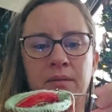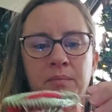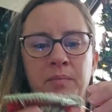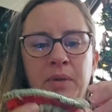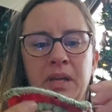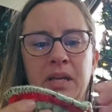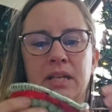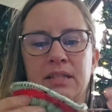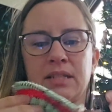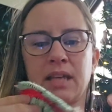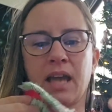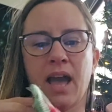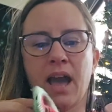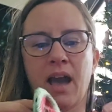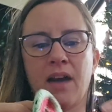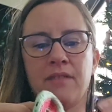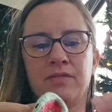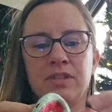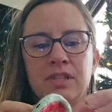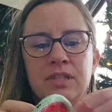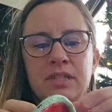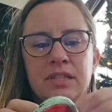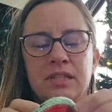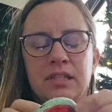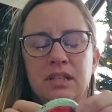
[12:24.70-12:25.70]
because I have
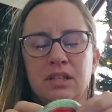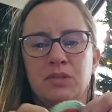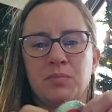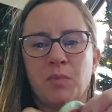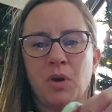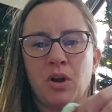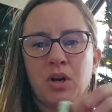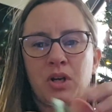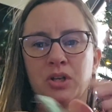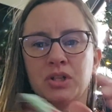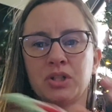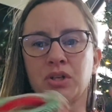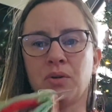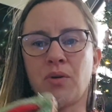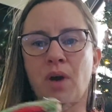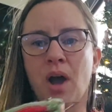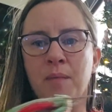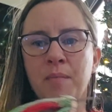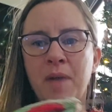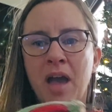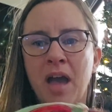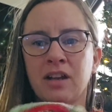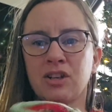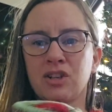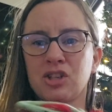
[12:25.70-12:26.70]
this stitch marker, so
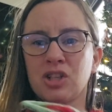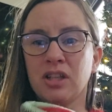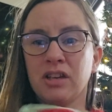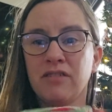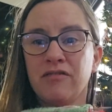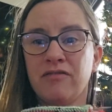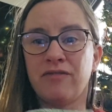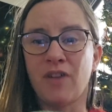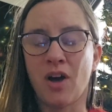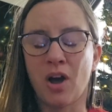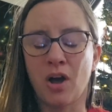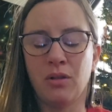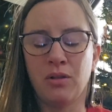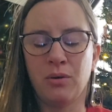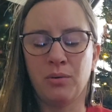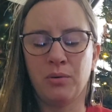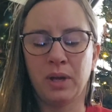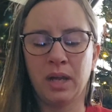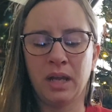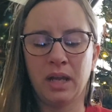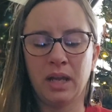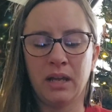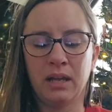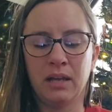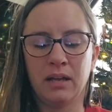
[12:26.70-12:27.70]
I'm actually
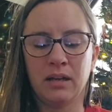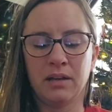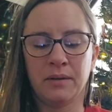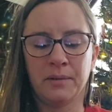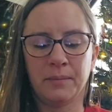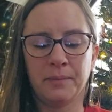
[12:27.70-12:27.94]
following